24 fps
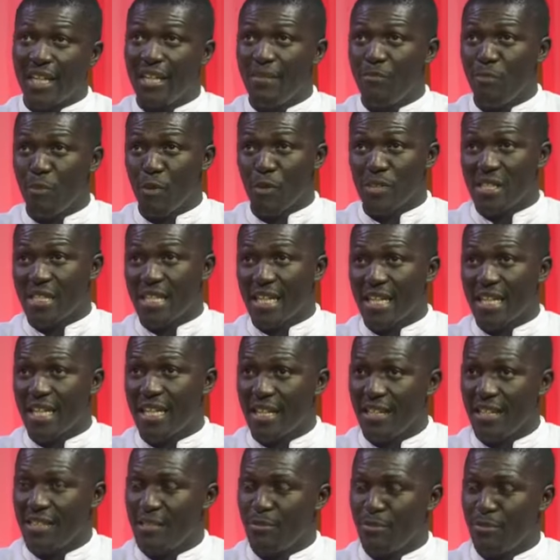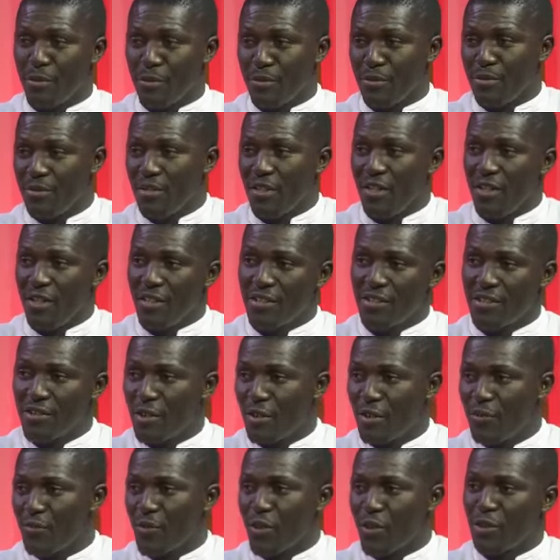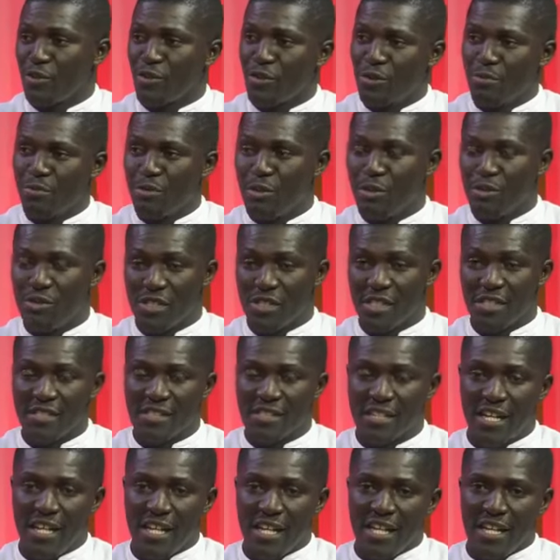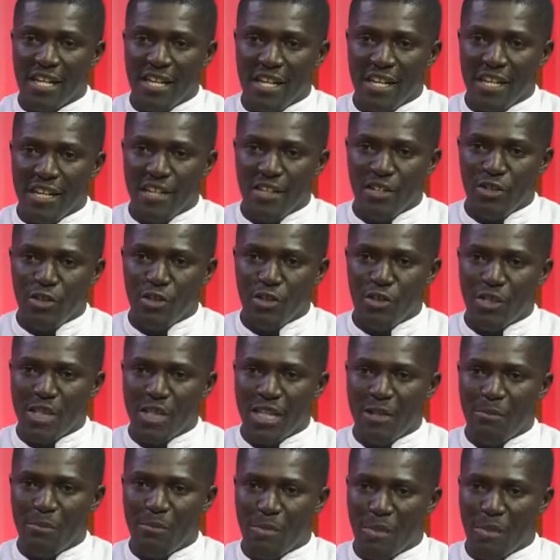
most negligible self-contributions, you shouldn't